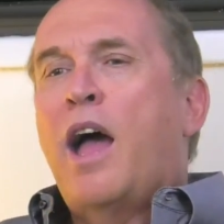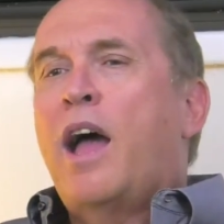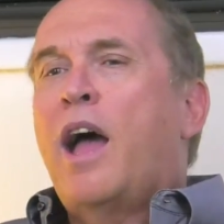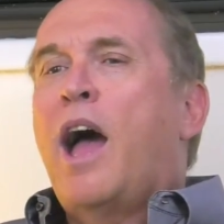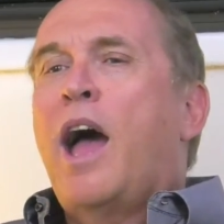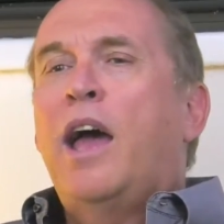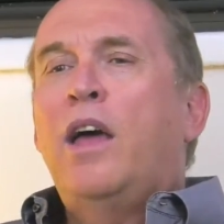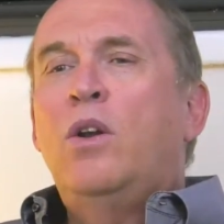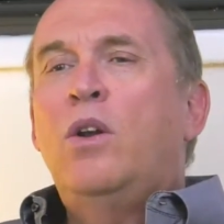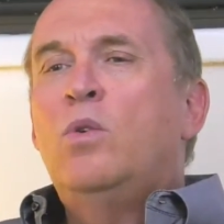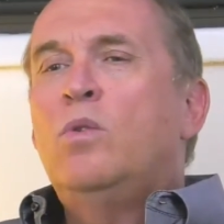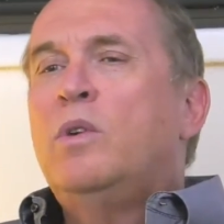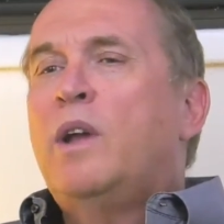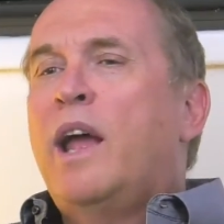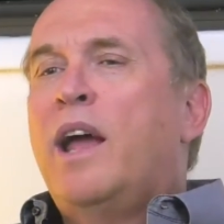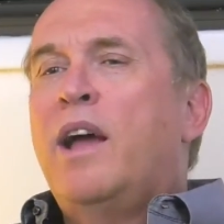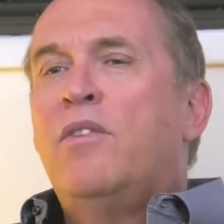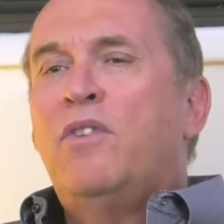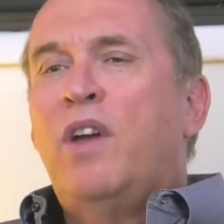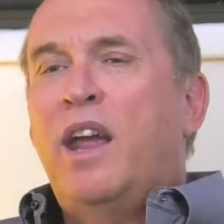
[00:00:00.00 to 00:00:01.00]
I don't
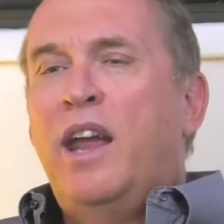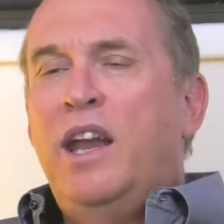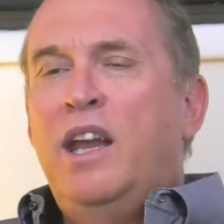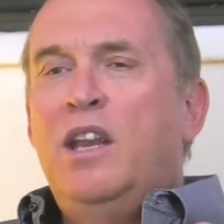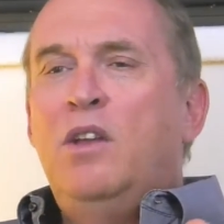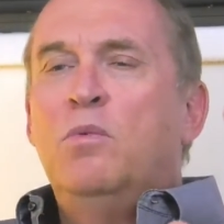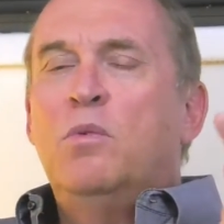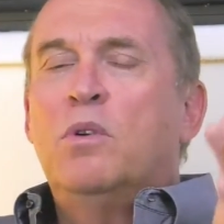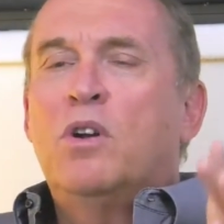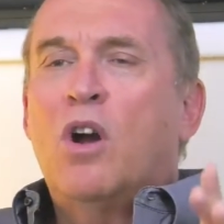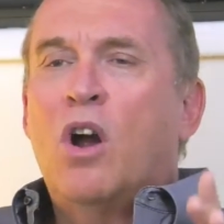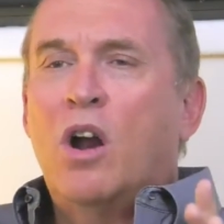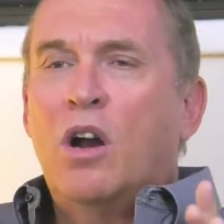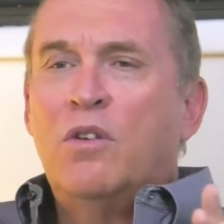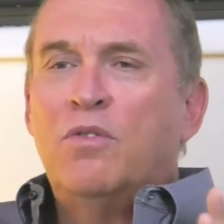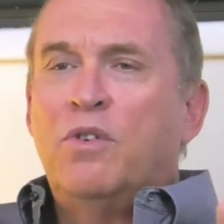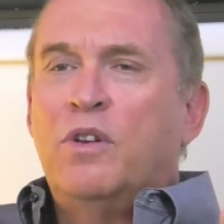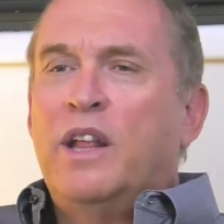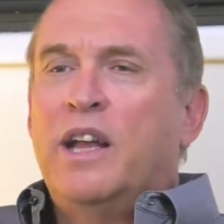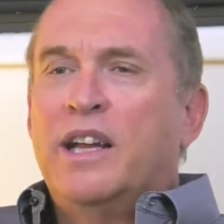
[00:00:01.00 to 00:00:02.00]
have any regard
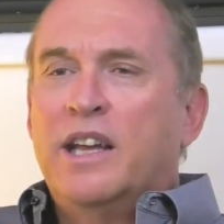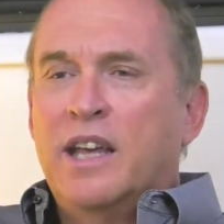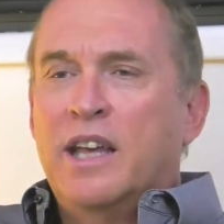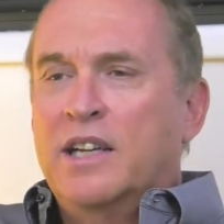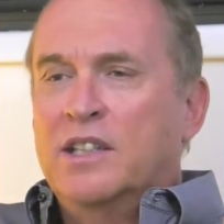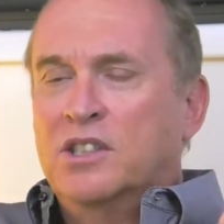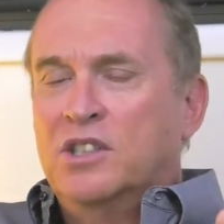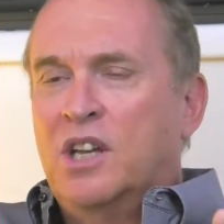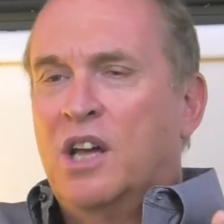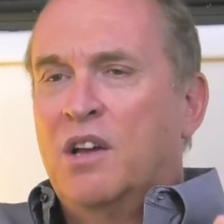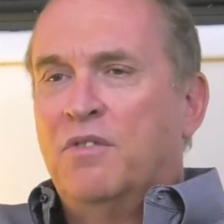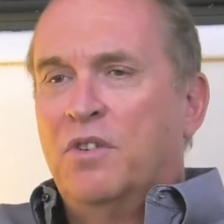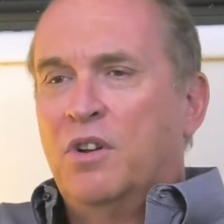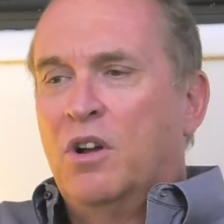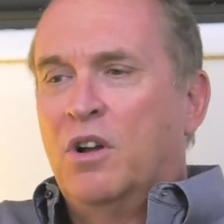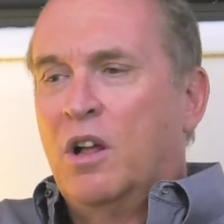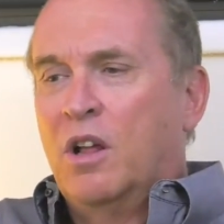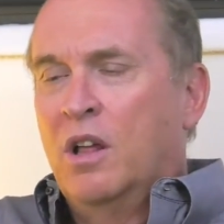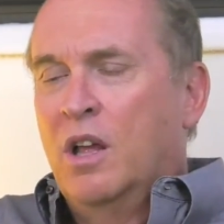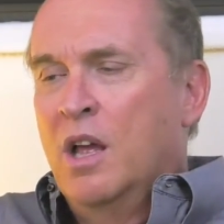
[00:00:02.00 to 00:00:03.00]
for that kind of stuff at
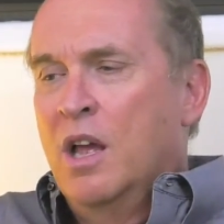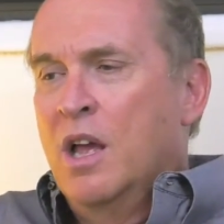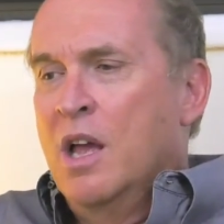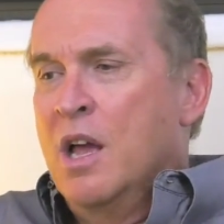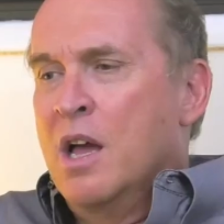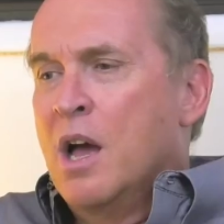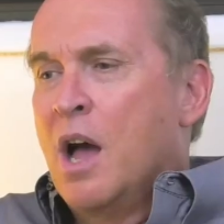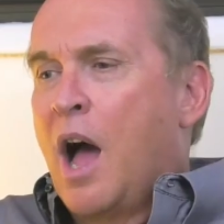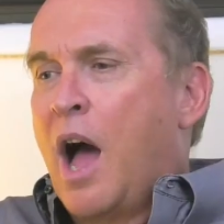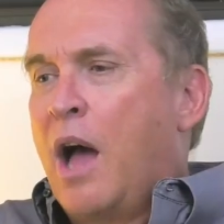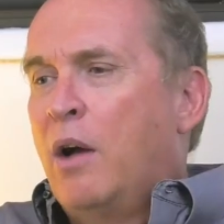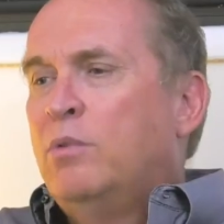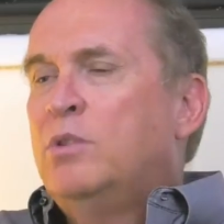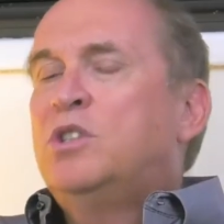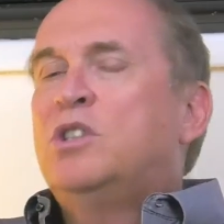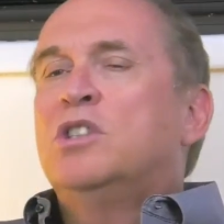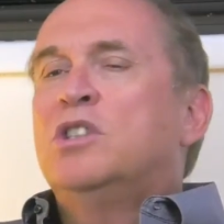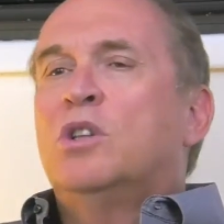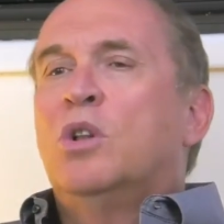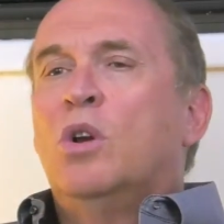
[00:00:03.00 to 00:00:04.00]
all. I was
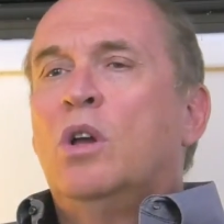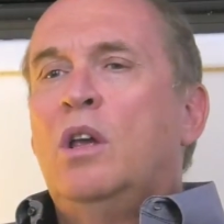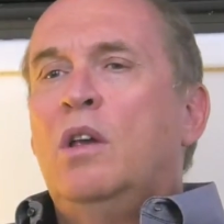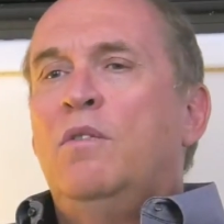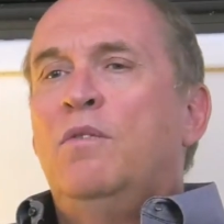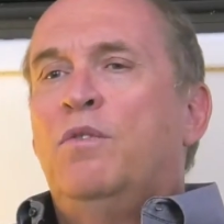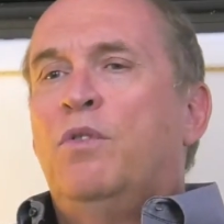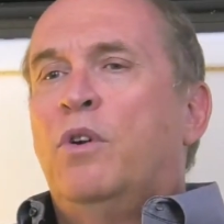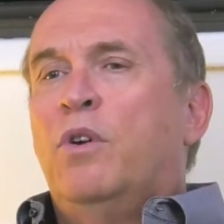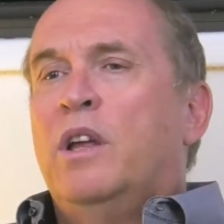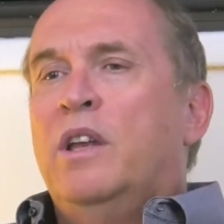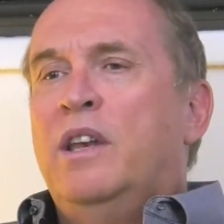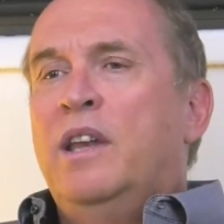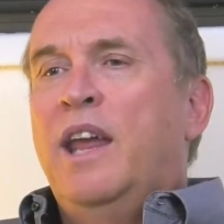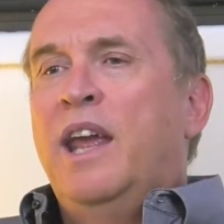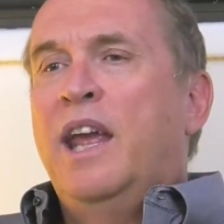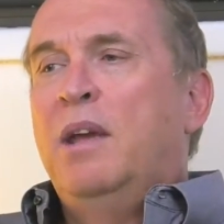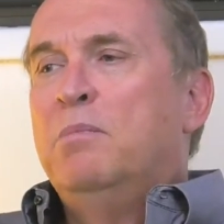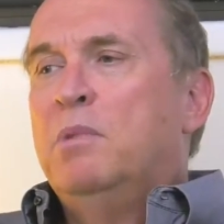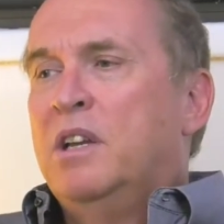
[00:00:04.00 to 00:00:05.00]
just looking for a
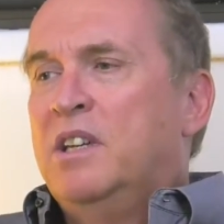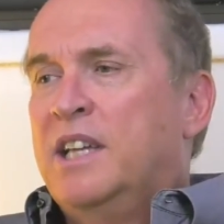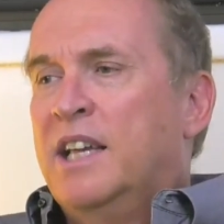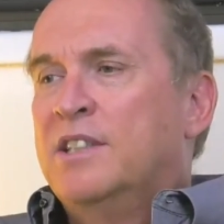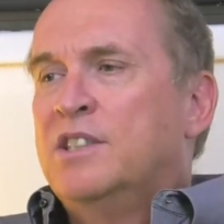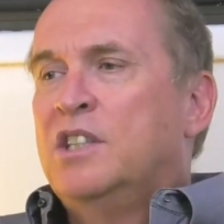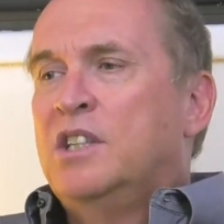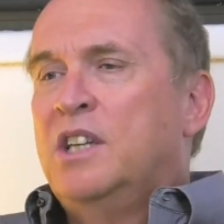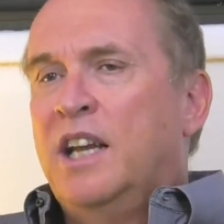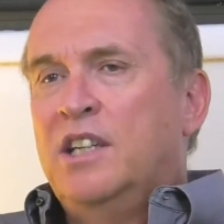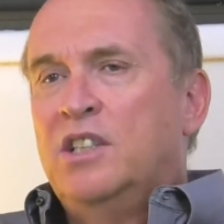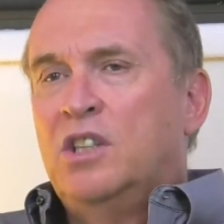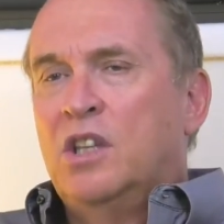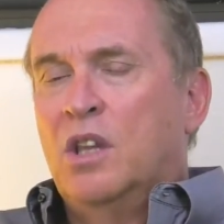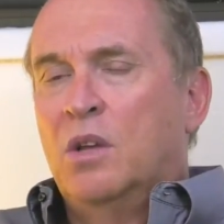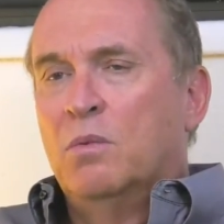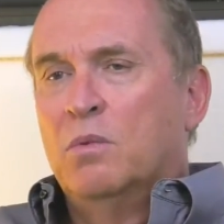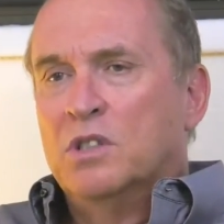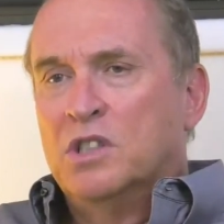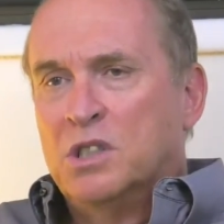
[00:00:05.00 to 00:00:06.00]
name, a designation
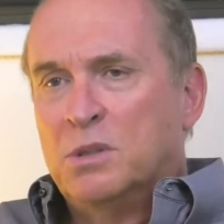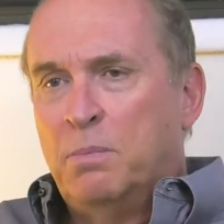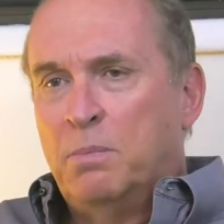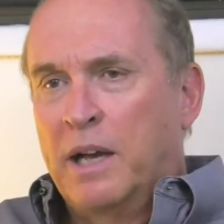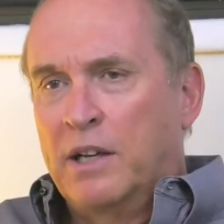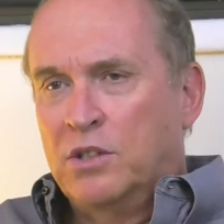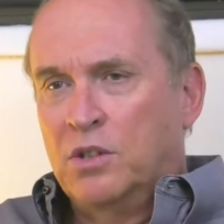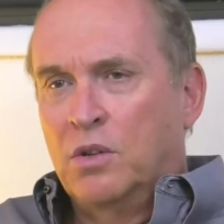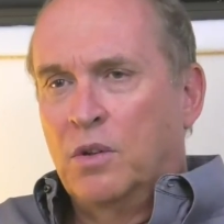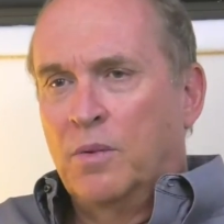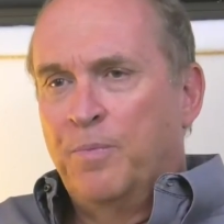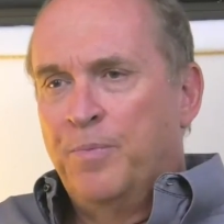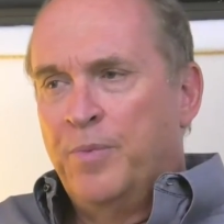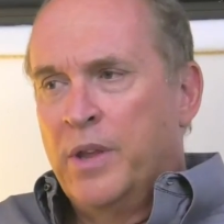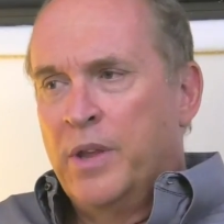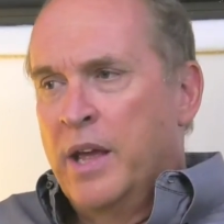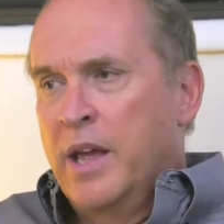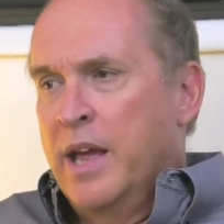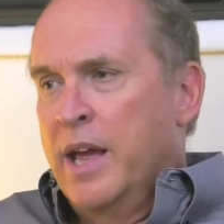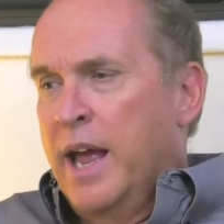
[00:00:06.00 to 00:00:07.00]
that was special.
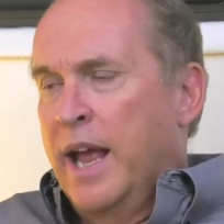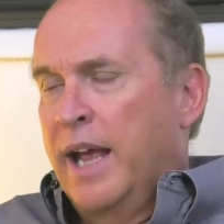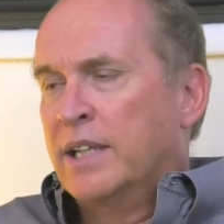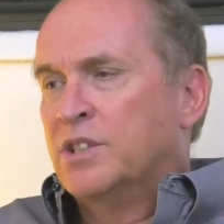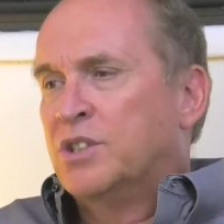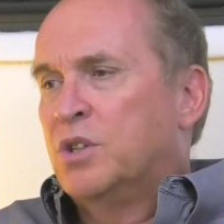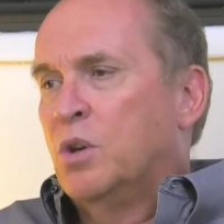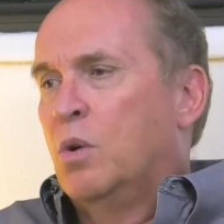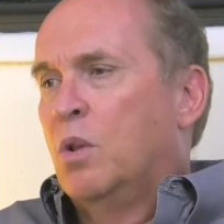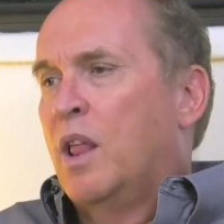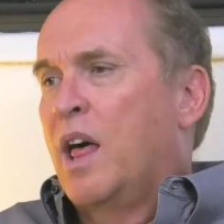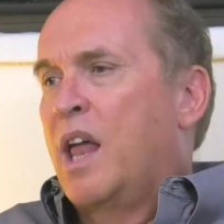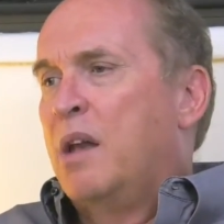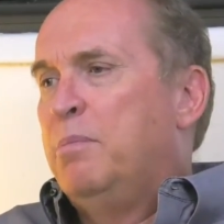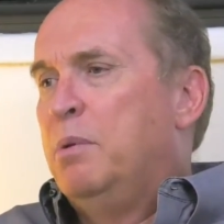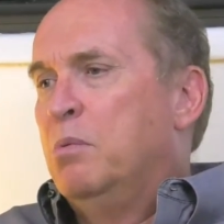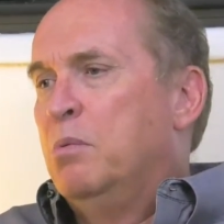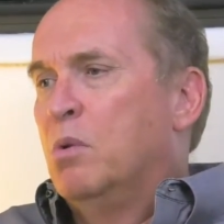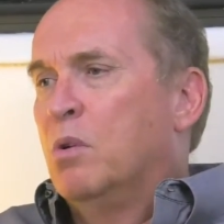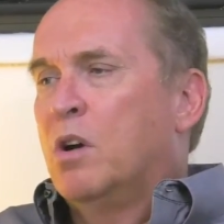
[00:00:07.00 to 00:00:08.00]
And so a lot of
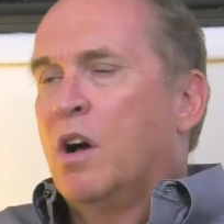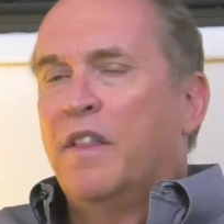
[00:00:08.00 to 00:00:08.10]
people will call